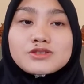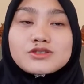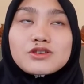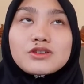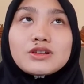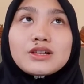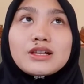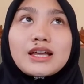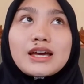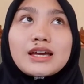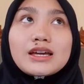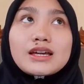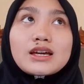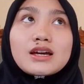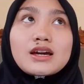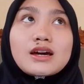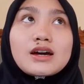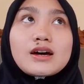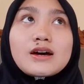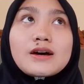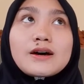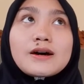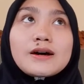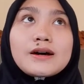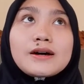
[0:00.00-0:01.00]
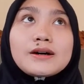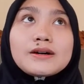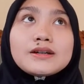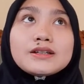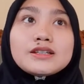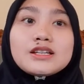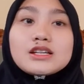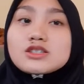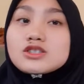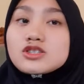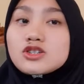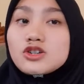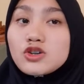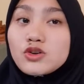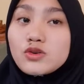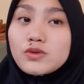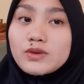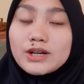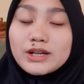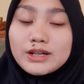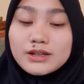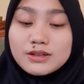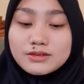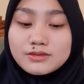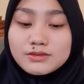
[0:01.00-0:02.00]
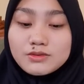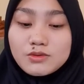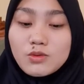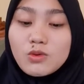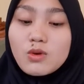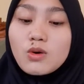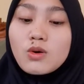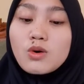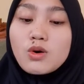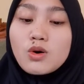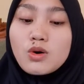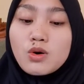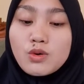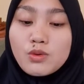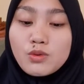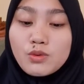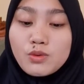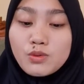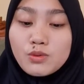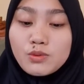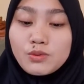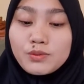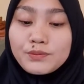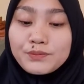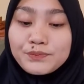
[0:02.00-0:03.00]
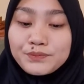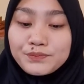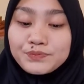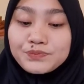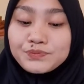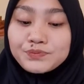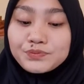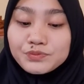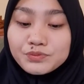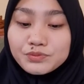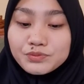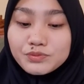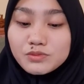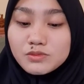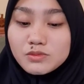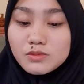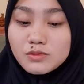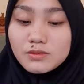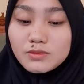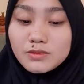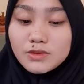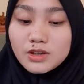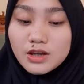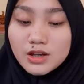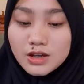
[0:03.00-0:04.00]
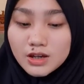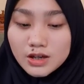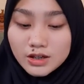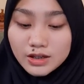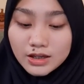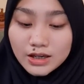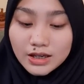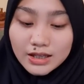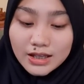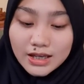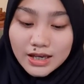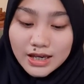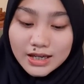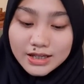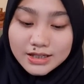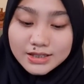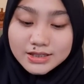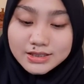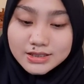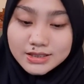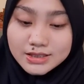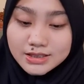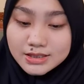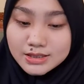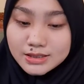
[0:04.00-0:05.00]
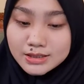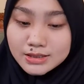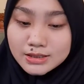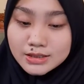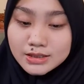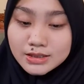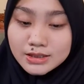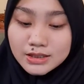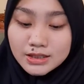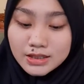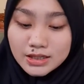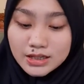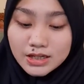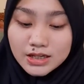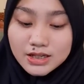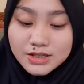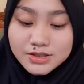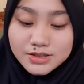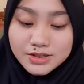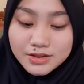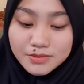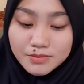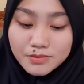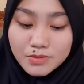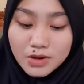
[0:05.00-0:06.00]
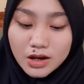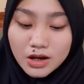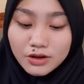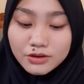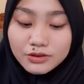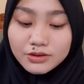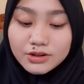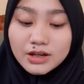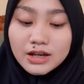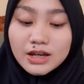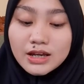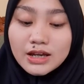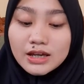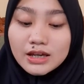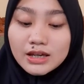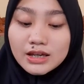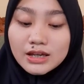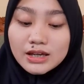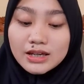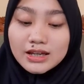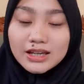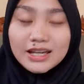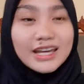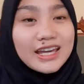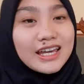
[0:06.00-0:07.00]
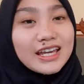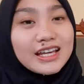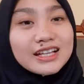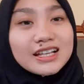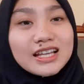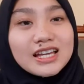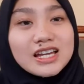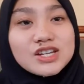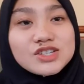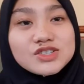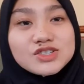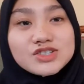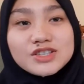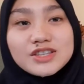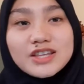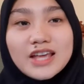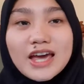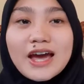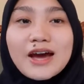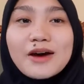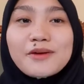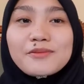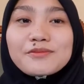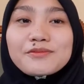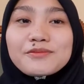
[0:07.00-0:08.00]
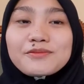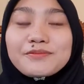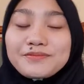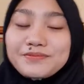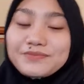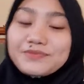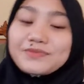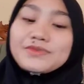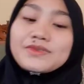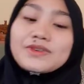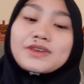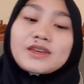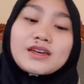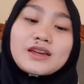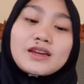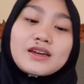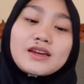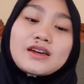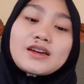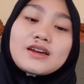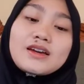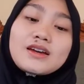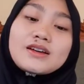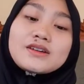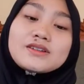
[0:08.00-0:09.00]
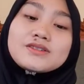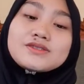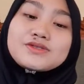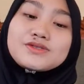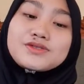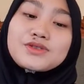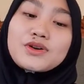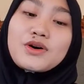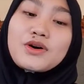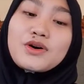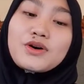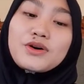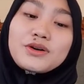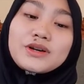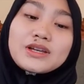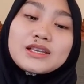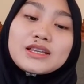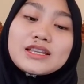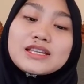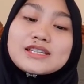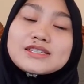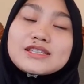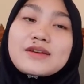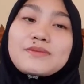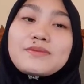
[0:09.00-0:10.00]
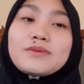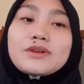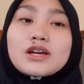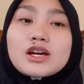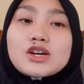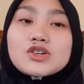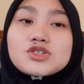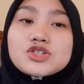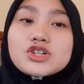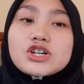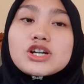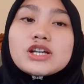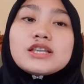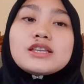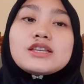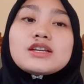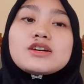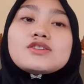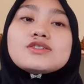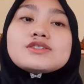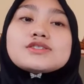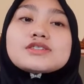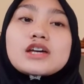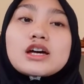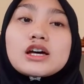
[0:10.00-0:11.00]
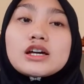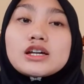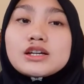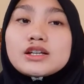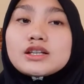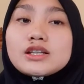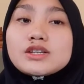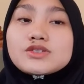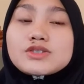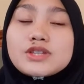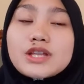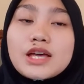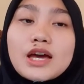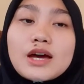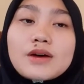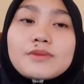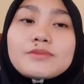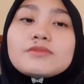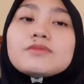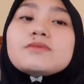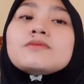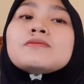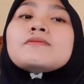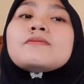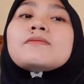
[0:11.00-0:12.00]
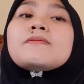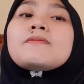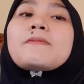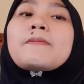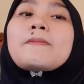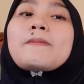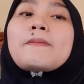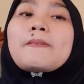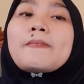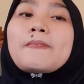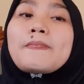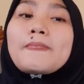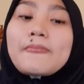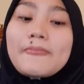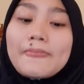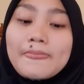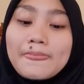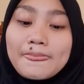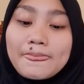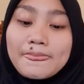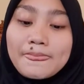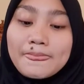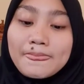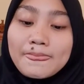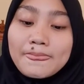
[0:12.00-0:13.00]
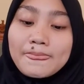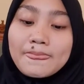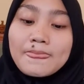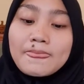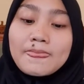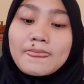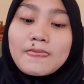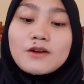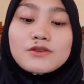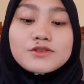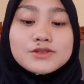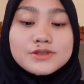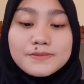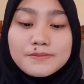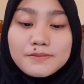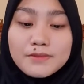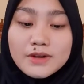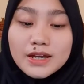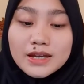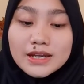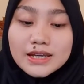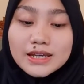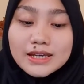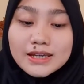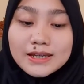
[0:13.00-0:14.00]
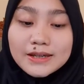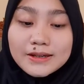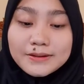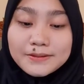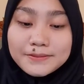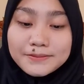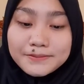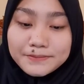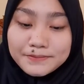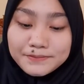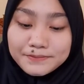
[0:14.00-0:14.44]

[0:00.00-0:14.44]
so like a dictionary. Whoa. Okay, next, it is about English name. So in this application there is an English name. There is many.